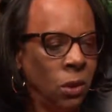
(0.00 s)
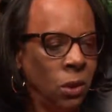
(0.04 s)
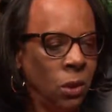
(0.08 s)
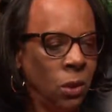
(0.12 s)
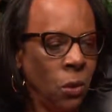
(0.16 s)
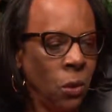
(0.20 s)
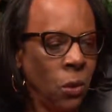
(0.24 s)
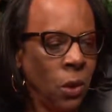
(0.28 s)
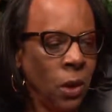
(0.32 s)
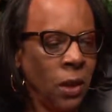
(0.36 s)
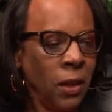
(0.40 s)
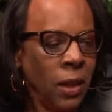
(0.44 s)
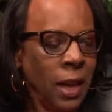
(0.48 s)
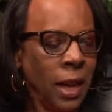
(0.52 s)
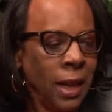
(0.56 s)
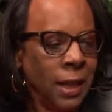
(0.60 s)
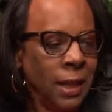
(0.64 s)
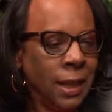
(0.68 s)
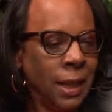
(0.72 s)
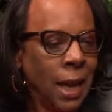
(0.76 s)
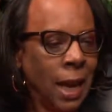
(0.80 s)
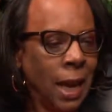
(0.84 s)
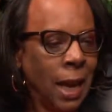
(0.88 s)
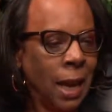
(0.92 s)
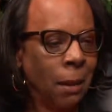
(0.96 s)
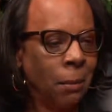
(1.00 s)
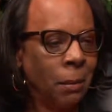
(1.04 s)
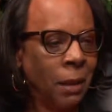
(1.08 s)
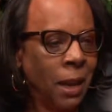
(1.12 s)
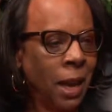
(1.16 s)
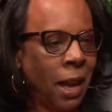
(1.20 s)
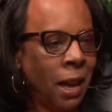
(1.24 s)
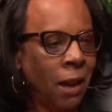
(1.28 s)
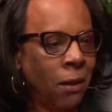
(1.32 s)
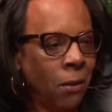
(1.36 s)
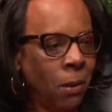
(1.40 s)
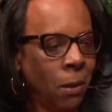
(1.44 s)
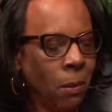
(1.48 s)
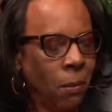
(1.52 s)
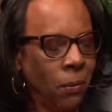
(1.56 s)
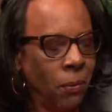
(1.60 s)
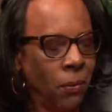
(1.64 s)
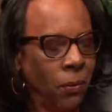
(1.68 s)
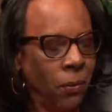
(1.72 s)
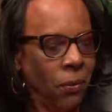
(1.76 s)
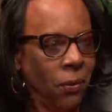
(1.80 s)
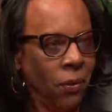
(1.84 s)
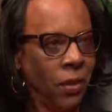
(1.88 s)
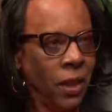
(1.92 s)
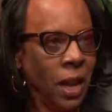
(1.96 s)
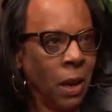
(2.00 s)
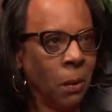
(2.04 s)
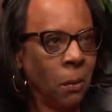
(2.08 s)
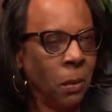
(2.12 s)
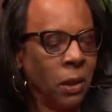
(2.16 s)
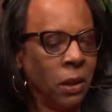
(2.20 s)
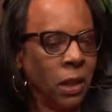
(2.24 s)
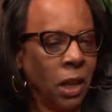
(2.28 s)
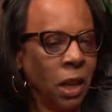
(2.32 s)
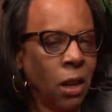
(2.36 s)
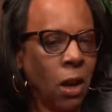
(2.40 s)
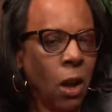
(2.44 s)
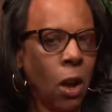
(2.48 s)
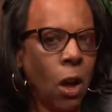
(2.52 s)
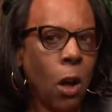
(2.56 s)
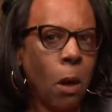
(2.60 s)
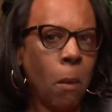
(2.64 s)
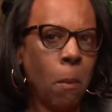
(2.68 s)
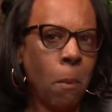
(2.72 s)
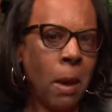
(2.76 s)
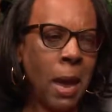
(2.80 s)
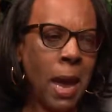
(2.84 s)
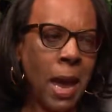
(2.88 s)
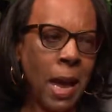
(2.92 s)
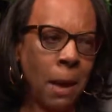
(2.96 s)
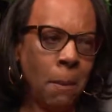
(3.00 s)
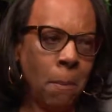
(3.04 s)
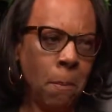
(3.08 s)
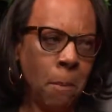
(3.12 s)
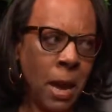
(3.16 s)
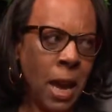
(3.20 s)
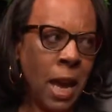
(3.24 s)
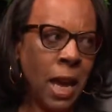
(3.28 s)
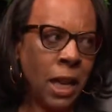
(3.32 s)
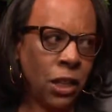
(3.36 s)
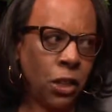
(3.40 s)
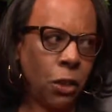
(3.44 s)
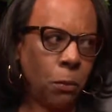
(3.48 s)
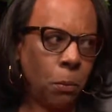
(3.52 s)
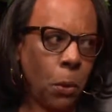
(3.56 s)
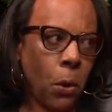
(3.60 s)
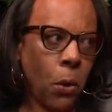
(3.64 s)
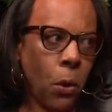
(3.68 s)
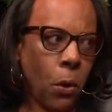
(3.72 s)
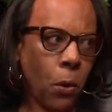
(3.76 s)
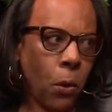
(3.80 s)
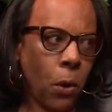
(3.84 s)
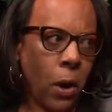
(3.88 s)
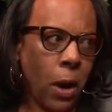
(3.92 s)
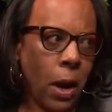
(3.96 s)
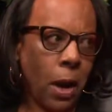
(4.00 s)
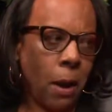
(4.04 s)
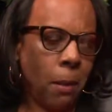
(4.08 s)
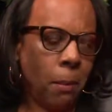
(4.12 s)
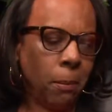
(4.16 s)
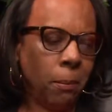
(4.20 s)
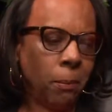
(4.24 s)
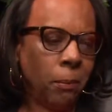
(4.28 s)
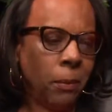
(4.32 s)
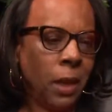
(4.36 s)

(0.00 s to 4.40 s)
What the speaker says: during that time, they have a thing what they call match program.